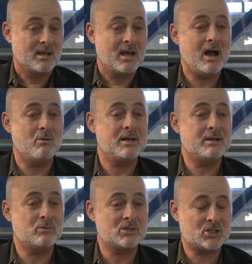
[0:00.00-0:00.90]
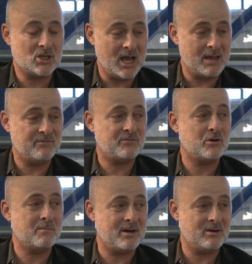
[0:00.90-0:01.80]
how it was time for
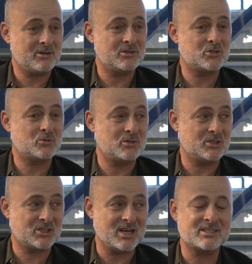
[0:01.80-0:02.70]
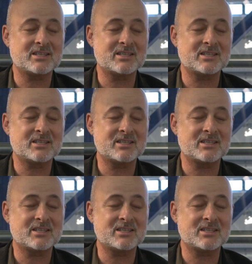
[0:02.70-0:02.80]
Americans to discuss